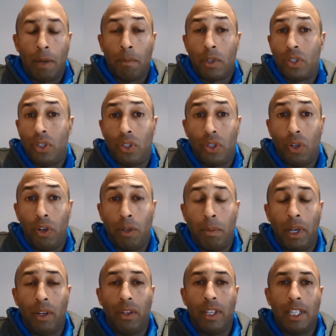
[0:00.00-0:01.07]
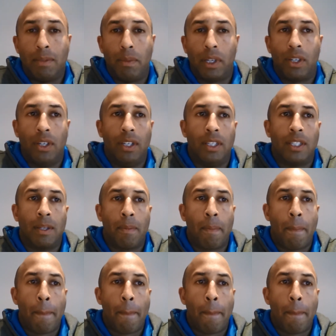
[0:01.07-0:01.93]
not too sure about all this because